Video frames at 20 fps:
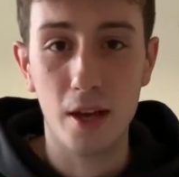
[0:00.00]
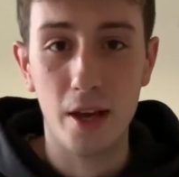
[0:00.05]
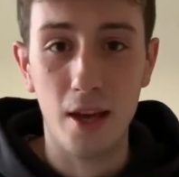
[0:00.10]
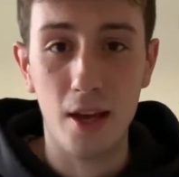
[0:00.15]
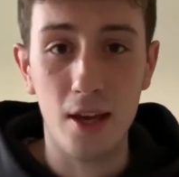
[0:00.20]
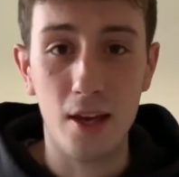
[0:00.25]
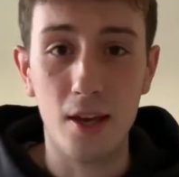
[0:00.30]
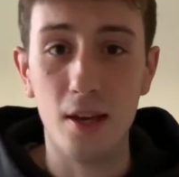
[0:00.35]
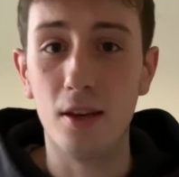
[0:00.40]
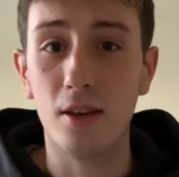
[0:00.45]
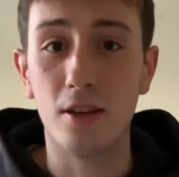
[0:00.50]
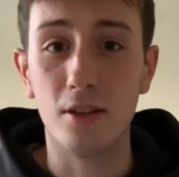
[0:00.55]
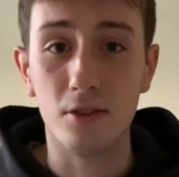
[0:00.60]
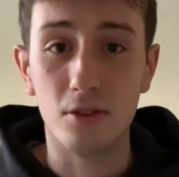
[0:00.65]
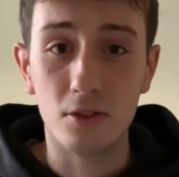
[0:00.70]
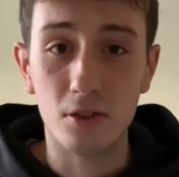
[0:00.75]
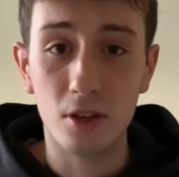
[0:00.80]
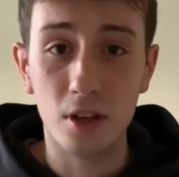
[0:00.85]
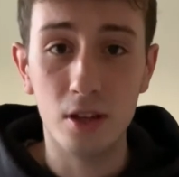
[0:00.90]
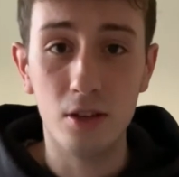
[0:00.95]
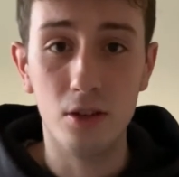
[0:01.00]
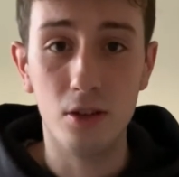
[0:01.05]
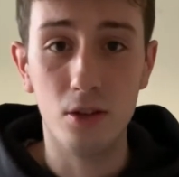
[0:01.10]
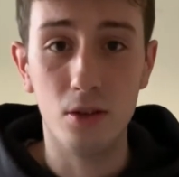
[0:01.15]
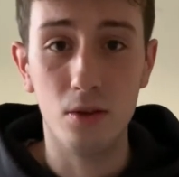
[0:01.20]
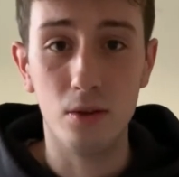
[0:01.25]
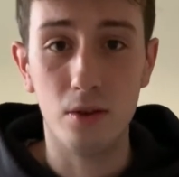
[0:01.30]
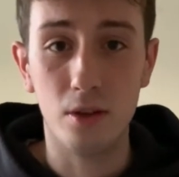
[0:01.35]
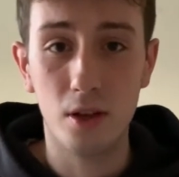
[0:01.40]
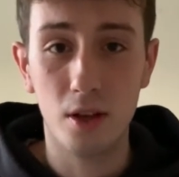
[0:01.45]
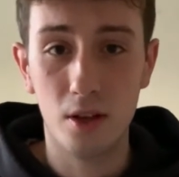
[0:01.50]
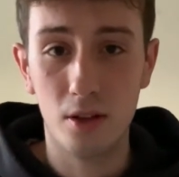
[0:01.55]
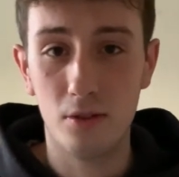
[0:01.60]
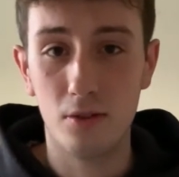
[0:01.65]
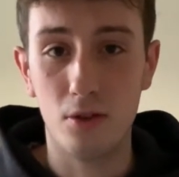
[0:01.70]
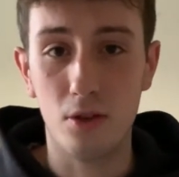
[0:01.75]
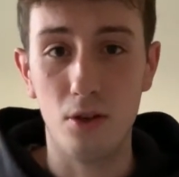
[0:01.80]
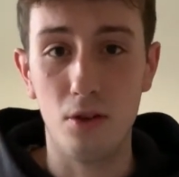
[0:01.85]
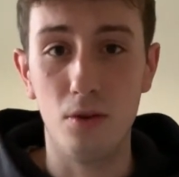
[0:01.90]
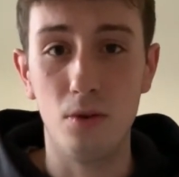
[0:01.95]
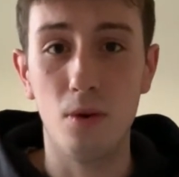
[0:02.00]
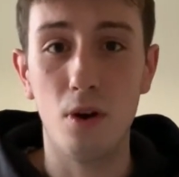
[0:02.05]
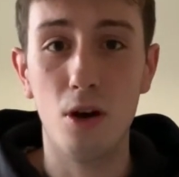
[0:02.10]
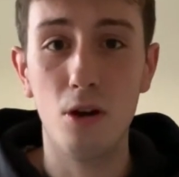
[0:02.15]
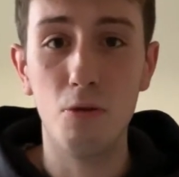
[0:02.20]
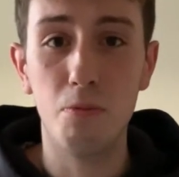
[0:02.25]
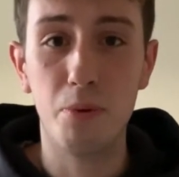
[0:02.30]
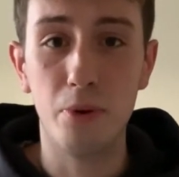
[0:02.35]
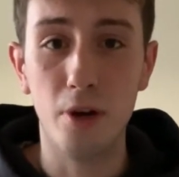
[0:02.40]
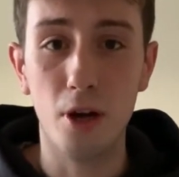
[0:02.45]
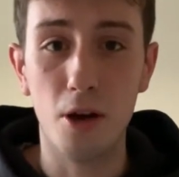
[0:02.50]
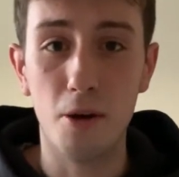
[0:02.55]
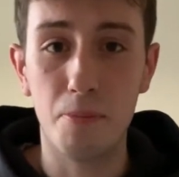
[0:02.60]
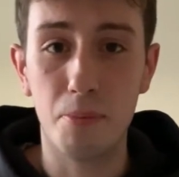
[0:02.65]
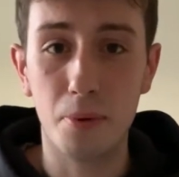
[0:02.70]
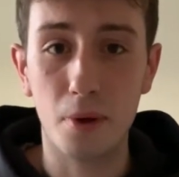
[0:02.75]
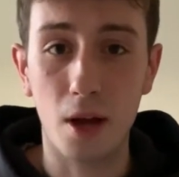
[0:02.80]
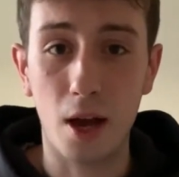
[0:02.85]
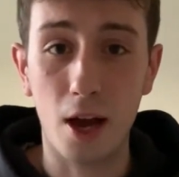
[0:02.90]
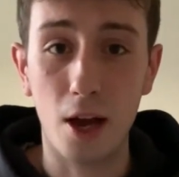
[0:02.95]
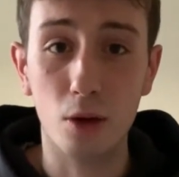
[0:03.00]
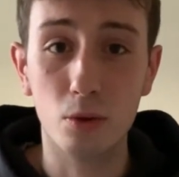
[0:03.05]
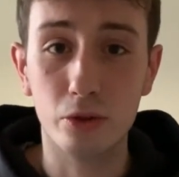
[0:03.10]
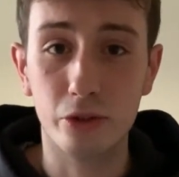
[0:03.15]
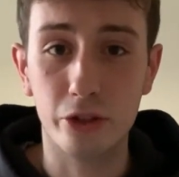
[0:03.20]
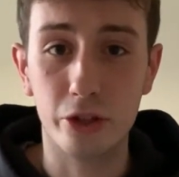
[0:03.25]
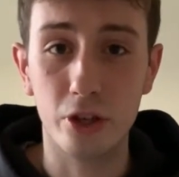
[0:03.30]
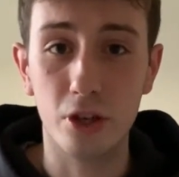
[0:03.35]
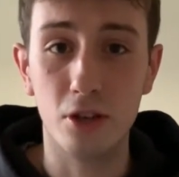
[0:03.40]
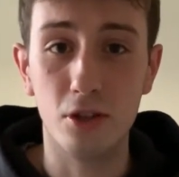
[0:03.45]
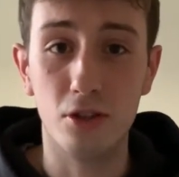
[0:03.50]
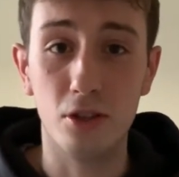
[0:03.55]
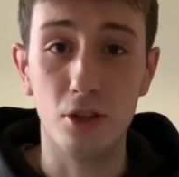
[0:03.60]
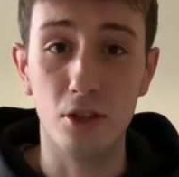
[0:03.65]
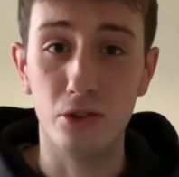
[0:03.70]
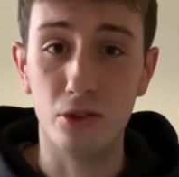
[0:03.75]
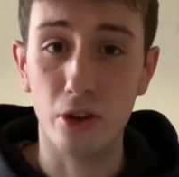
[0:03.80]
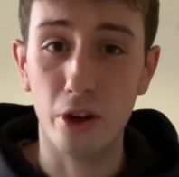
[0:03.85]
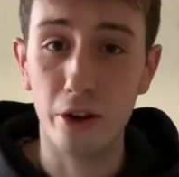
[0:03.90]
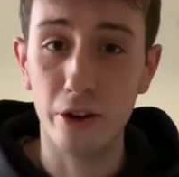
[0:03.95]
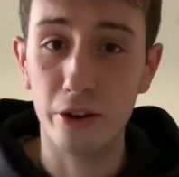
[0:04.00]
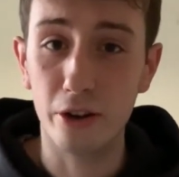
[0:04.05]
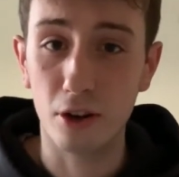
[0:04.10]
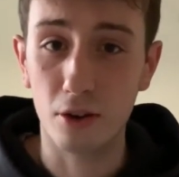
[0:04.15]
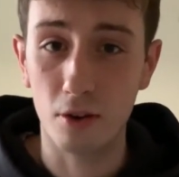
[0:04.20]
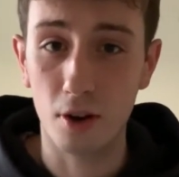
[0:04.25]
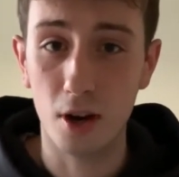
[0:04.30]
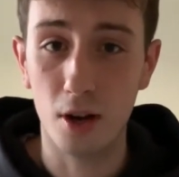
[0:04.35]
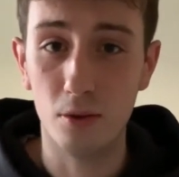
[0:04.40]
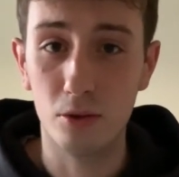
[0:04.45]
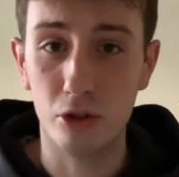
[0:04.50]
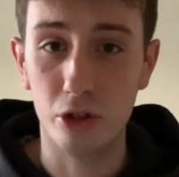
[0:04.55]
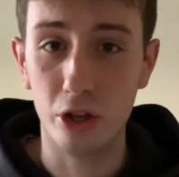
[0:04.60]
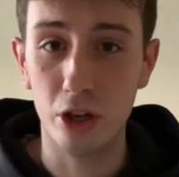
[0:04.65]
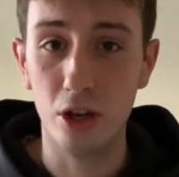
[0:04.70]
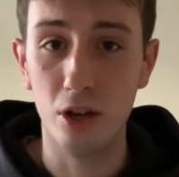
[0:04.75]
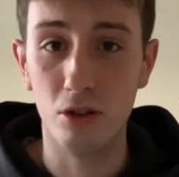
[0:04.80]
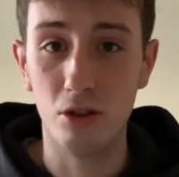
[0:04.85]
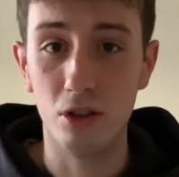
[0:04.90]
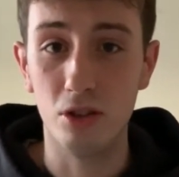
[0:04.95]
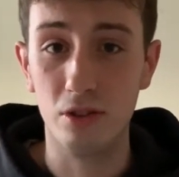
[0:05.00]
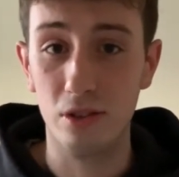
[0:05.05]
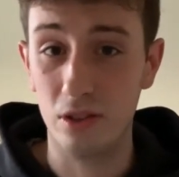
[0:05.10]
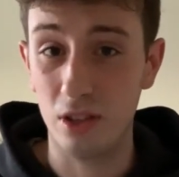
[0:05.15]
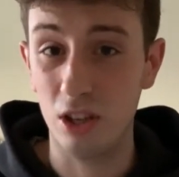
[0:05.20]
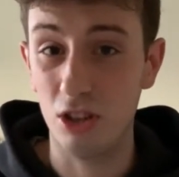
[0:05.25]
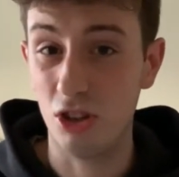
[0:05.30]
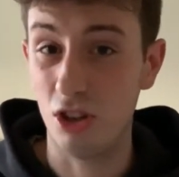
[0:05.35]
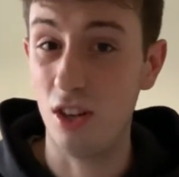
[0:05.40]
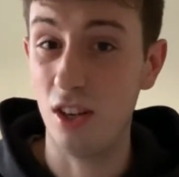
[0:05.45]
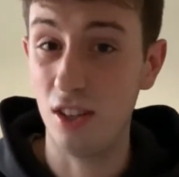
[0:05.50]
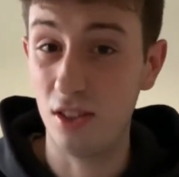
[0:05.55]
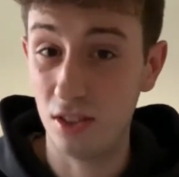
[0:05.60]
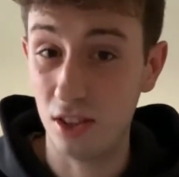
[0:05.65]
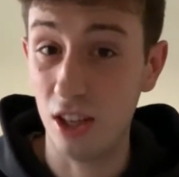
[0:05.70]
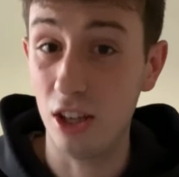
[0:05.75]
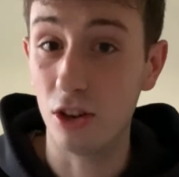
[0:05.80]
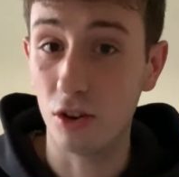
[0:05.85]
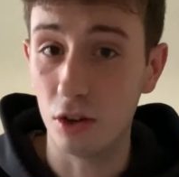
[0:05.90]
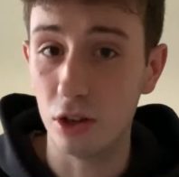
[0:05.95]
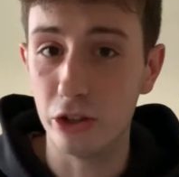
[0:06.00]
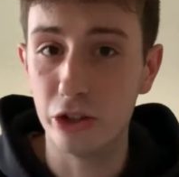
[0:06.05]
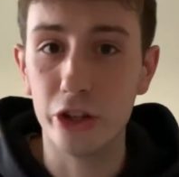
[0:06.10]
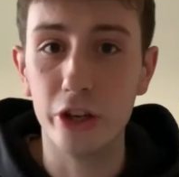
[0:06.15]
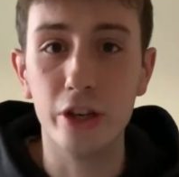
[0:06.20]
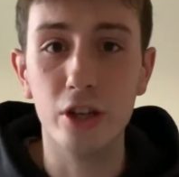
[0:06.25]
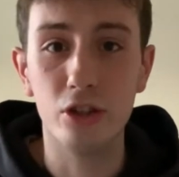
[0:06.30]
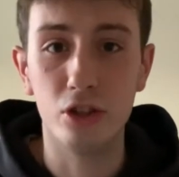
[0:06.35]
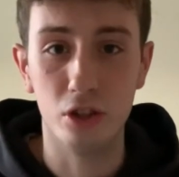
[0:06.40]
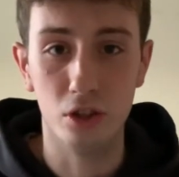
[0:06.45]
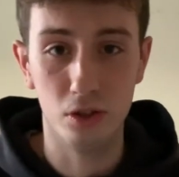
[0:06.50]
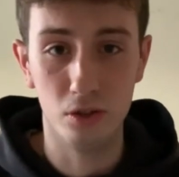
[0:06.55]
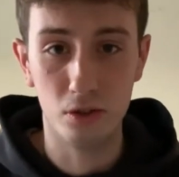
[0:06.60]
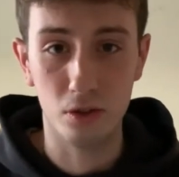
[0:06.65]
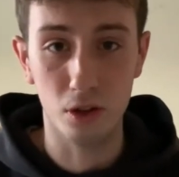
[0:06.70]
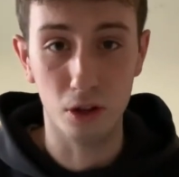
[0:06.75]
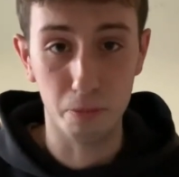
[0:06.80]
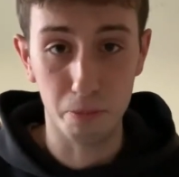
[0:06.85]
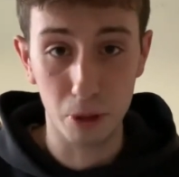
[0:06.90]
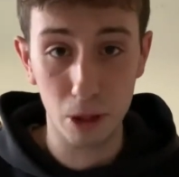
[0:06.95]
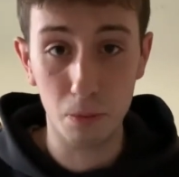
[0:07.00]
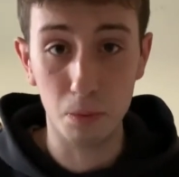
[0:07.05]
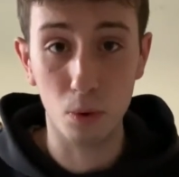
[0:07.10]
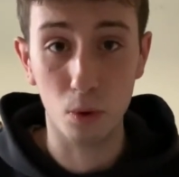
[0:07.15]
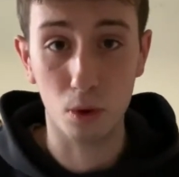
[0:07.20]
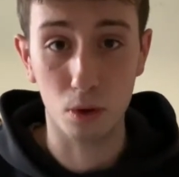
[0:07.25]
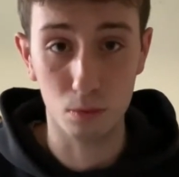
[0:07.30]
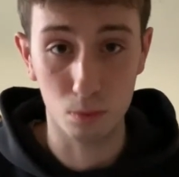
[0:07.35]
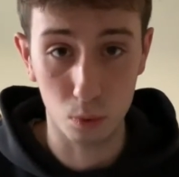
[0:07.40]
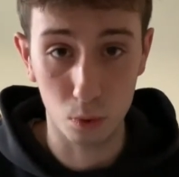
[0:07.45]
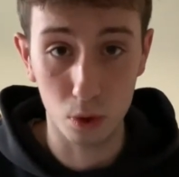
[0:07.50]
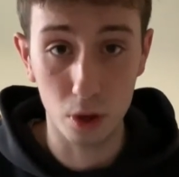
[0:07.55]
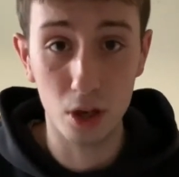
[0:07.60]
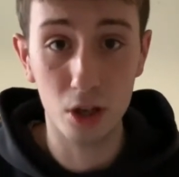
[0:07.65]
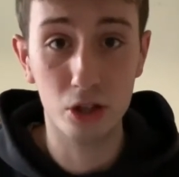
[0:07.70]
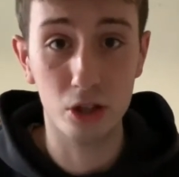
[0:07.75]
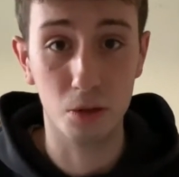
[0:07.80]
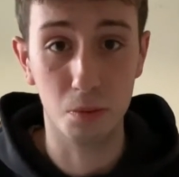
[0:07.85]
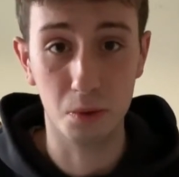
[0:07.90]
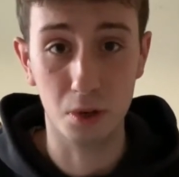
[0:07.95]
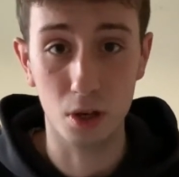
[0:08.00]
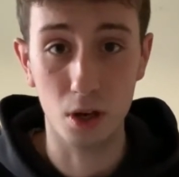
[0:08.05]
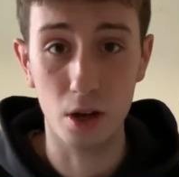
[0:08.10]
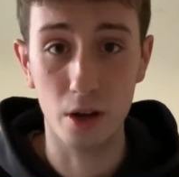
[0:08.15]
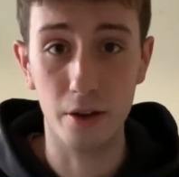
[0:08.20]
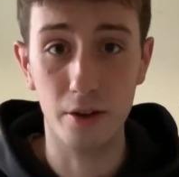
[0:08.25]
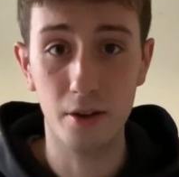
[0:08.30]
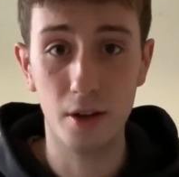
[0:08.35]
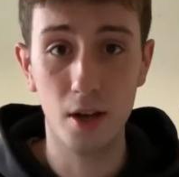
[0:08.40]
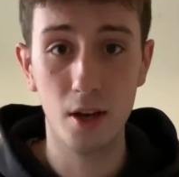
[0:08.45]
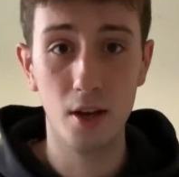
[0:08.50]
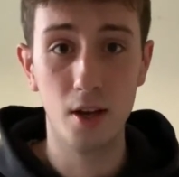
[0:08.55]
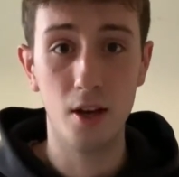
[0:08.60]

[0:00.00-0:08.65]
He continued to open up house churches, underground churches, essentially secret churches, so that people could worship God